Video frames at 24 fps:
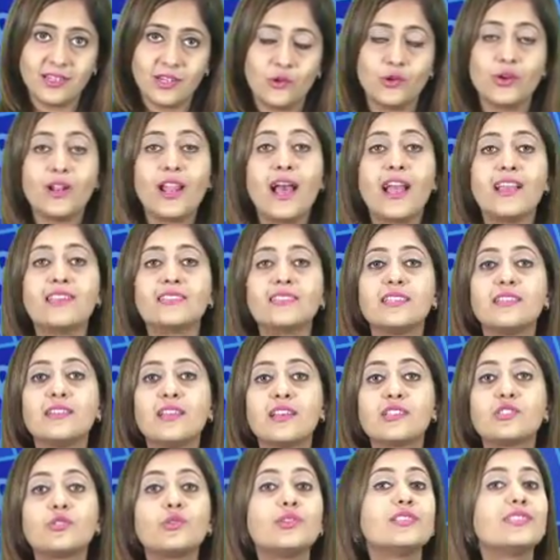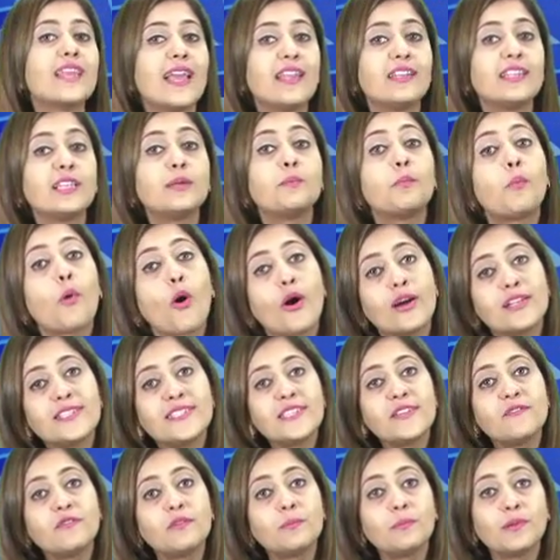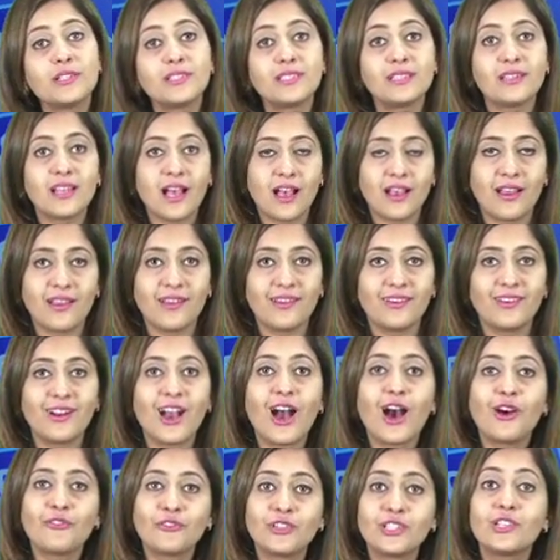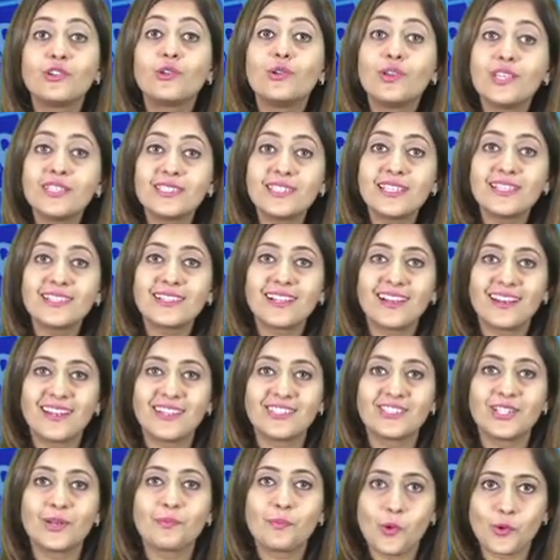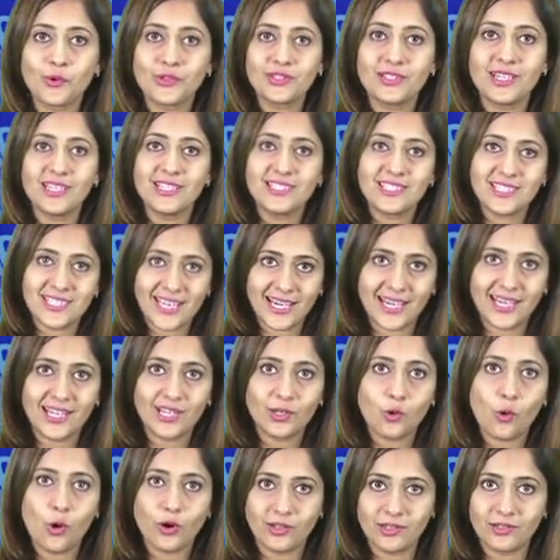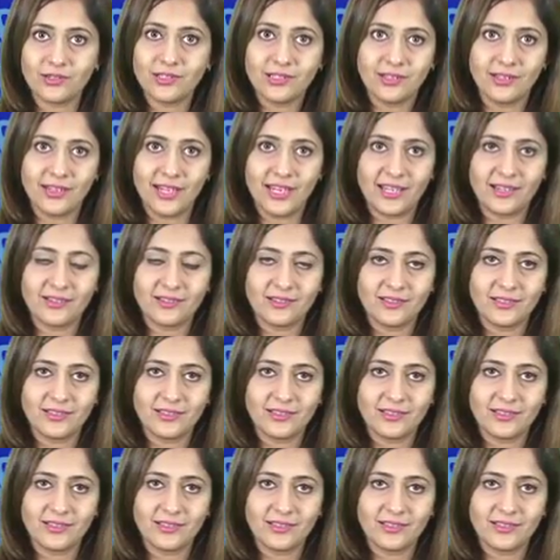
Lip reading: Reliance Industries ended 0.7% higher after the recent correction post its second quarter earning.